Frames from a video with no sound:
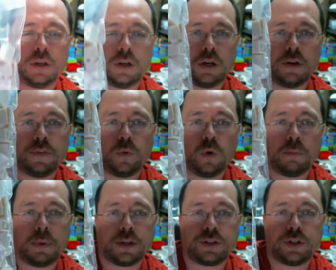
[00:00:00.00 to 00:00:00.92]
of the one
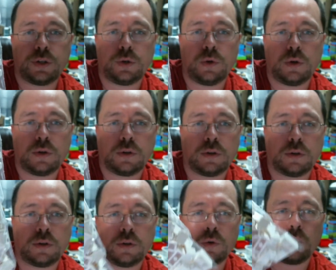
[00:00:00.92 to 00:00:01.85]
by two
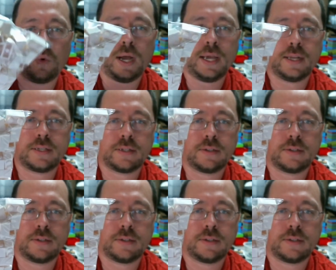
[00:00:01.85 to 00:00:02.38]
white